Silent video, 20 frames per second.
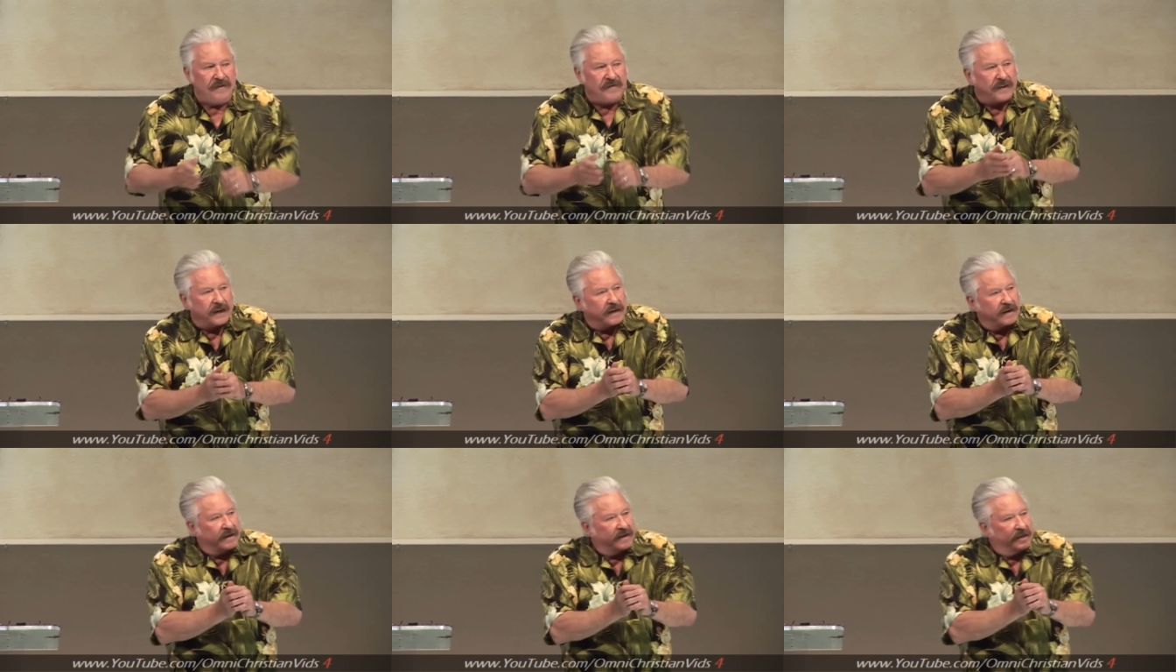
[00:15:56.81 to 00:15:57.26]

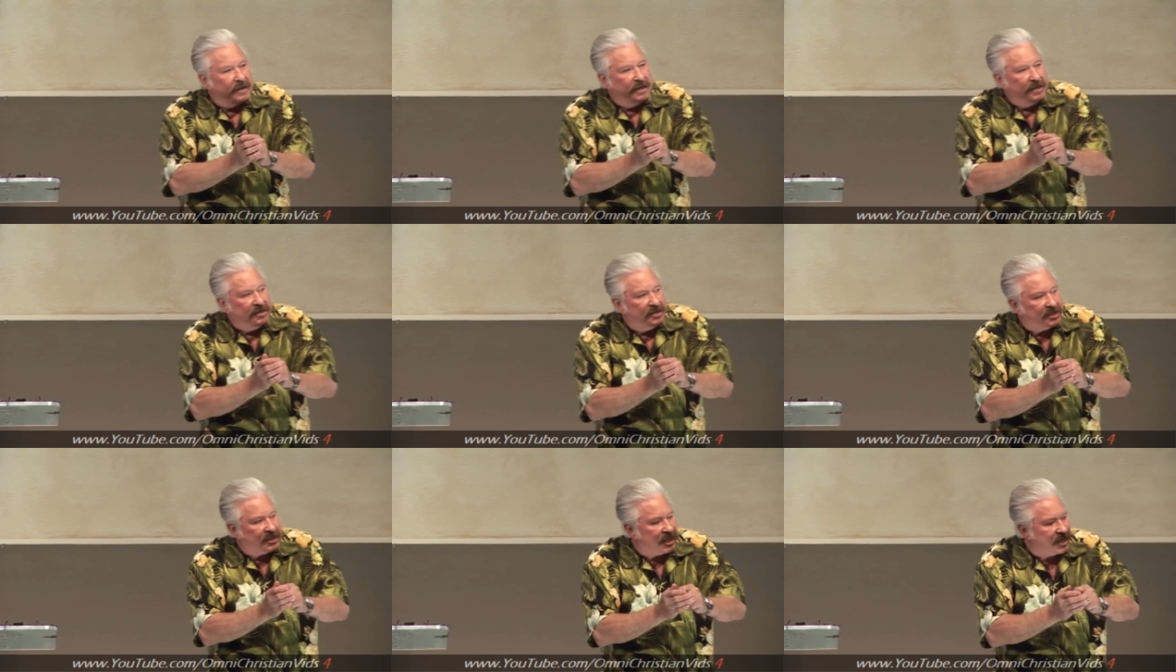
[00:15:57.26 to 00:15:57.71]
there
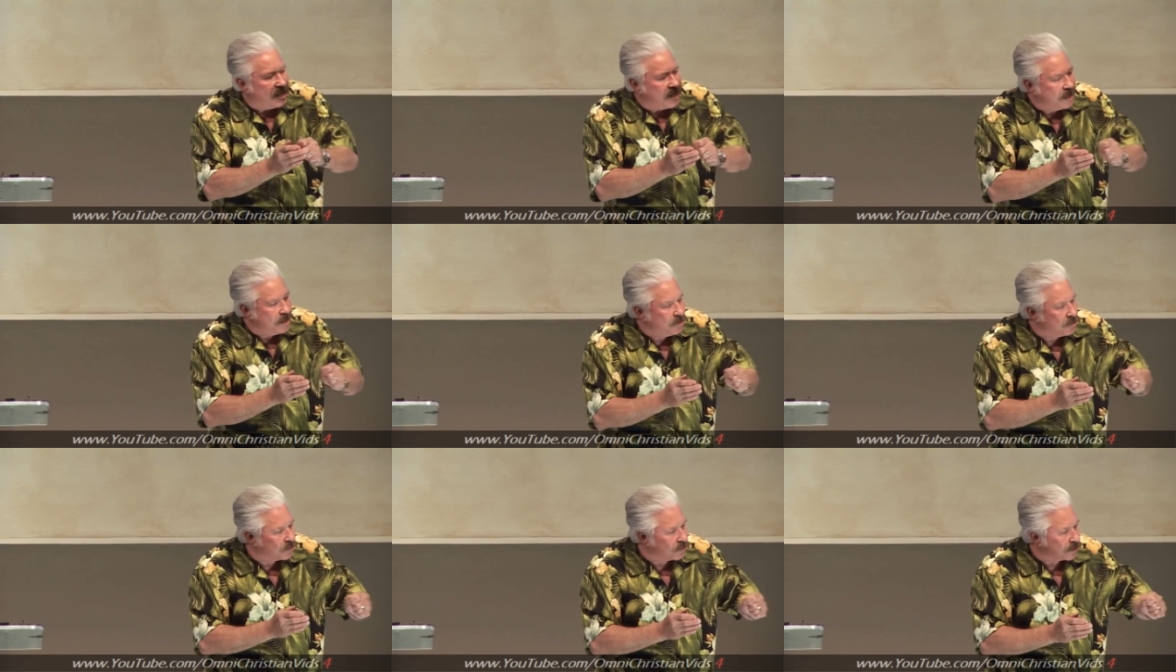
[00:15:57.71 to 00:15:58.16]

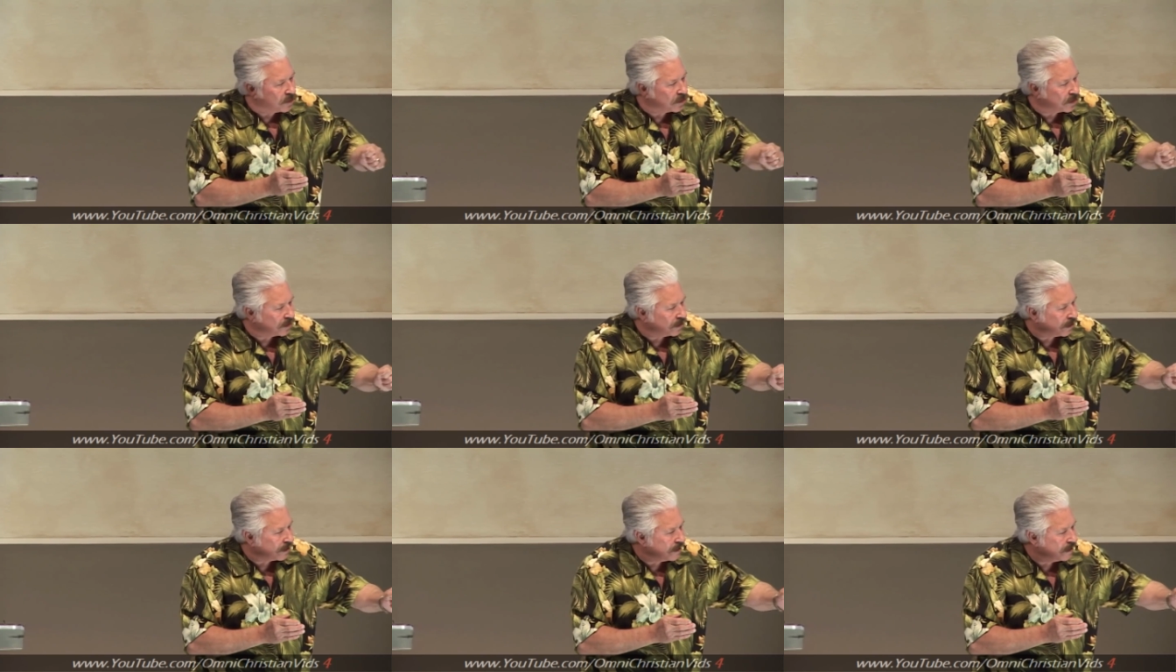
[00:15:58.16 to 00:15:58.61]

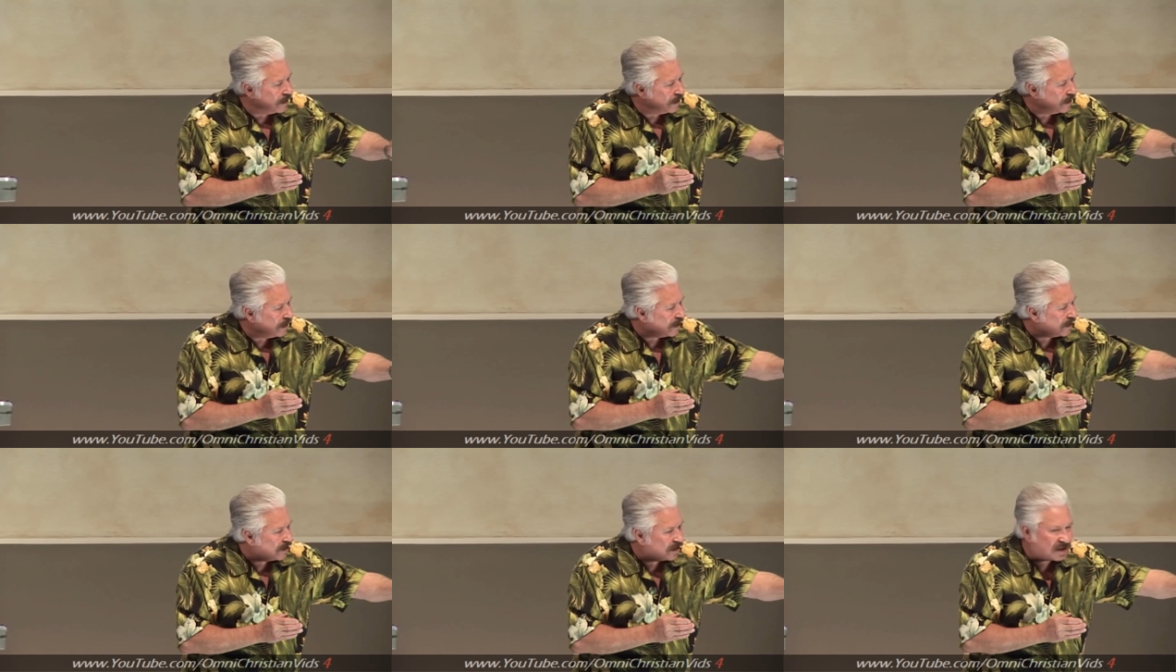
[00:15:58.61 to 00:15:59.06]
continuously
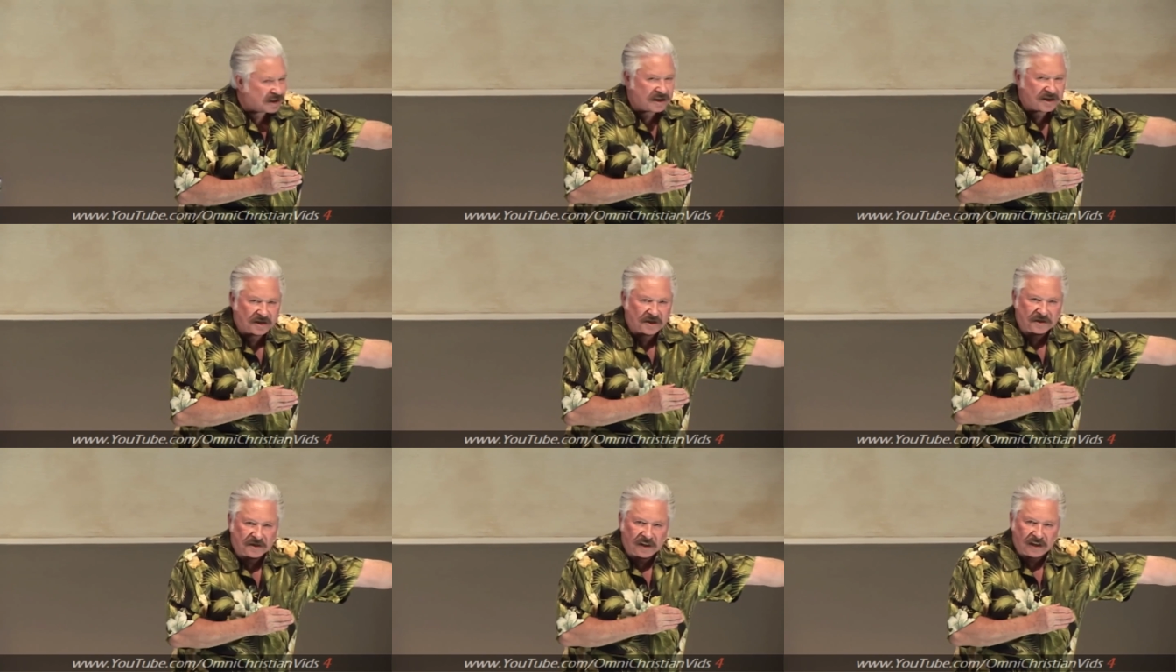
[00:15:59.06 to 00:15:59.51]

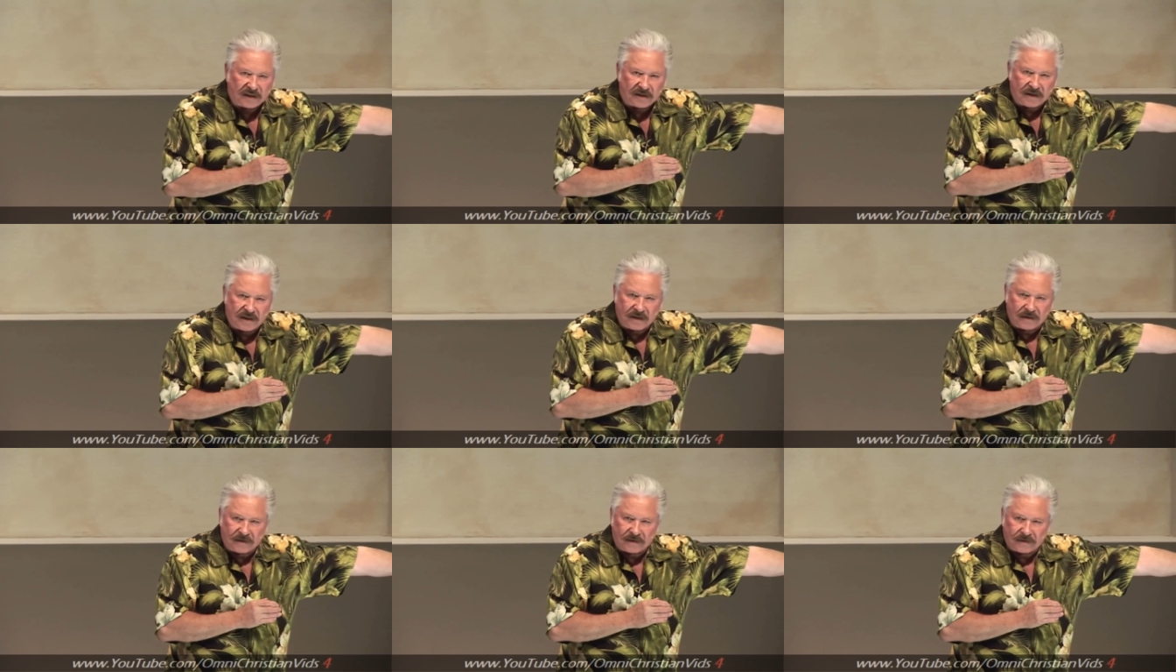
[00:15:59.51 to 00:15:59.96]
existed.